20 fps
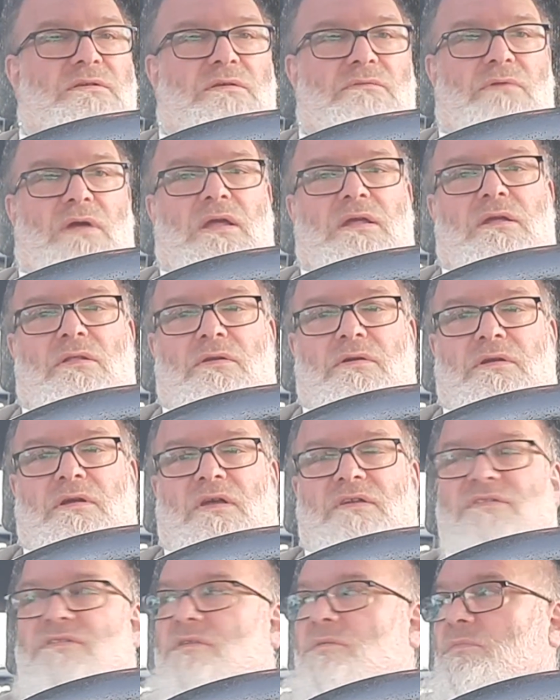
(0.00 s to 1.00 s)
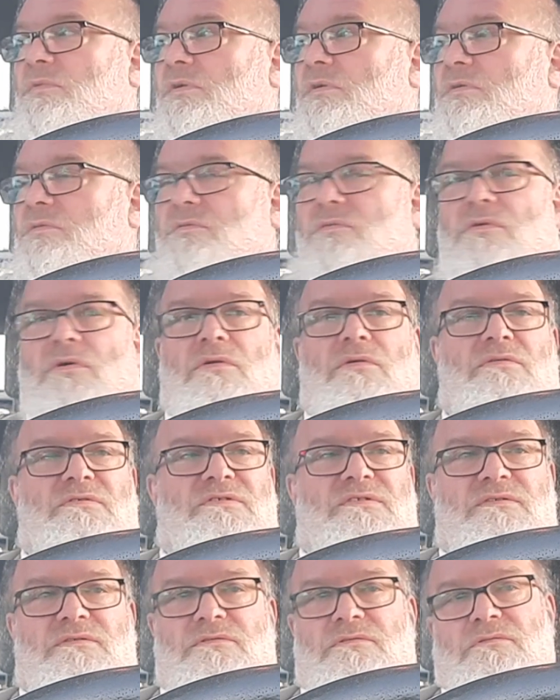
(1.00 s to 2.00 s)
regular customer who
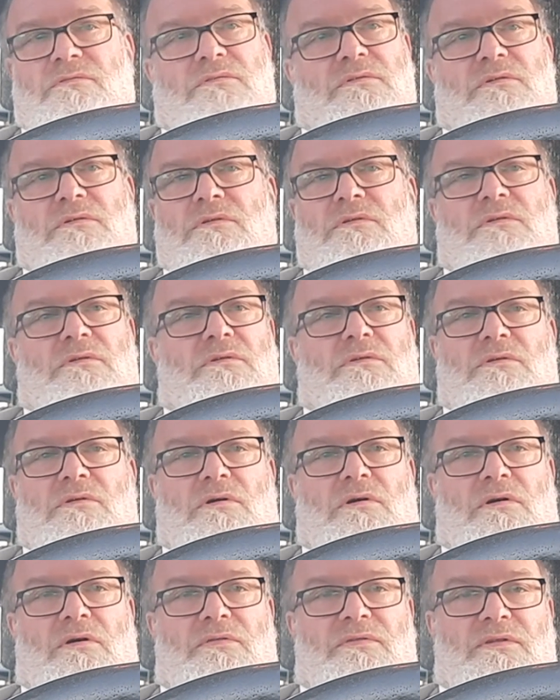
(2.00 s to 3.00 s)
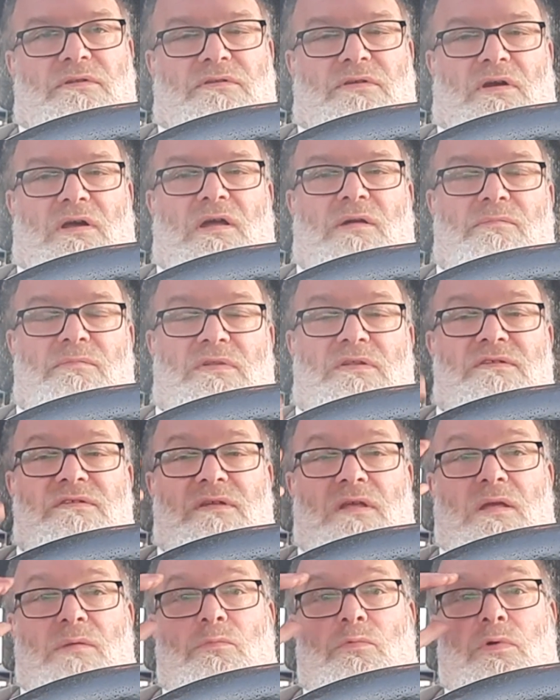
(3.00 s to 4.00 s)
goes all the time the
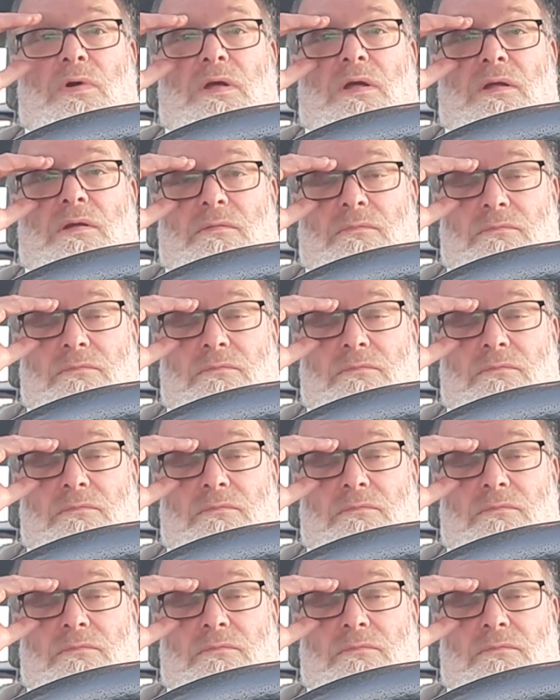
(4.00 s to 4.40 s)
same way.